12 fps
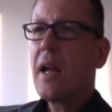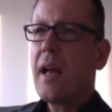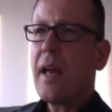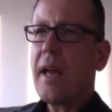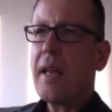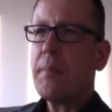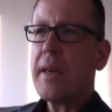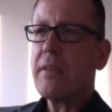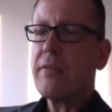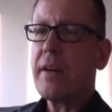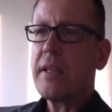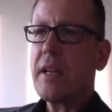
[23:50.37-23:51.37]
and make a
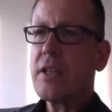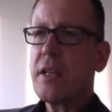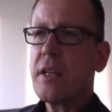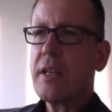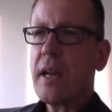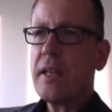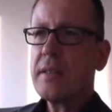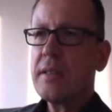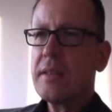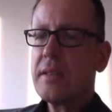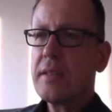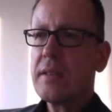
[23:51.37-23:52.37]
financial
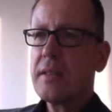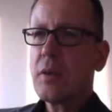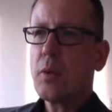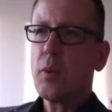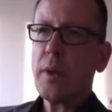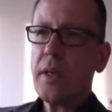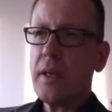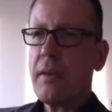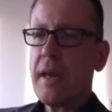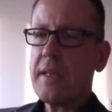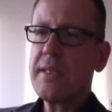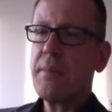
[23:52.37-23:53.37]
analysis. So we
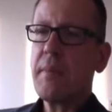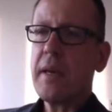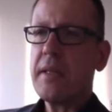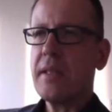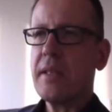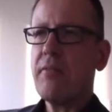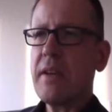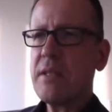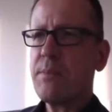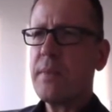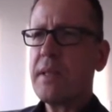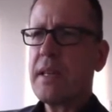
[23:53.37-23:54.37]
estimate the
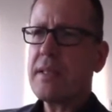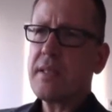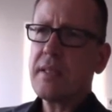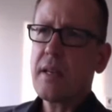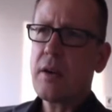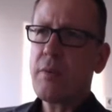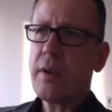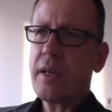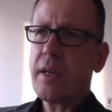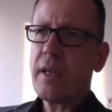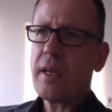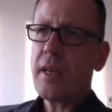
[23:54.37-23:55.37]
investment
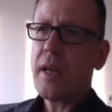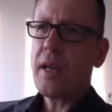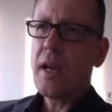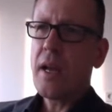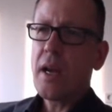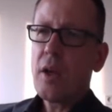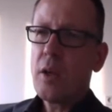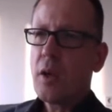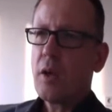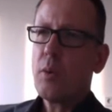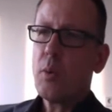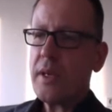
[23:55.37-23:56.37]
necessary.
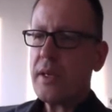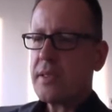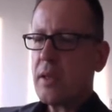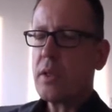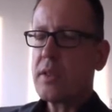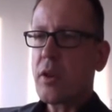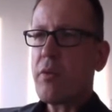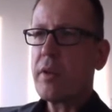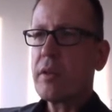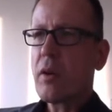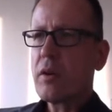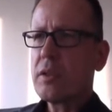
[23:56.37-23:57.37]
We see
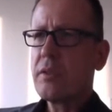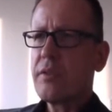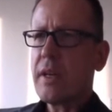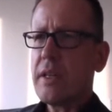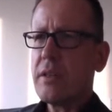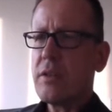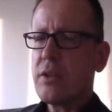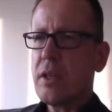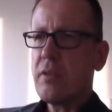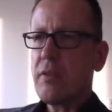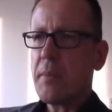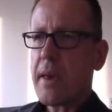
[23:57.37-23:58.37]
what's the current cost of
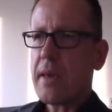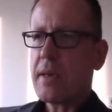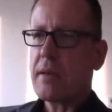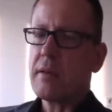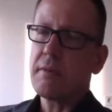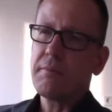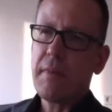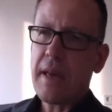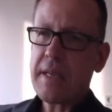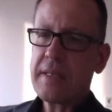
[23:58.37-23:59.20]
energy. We make an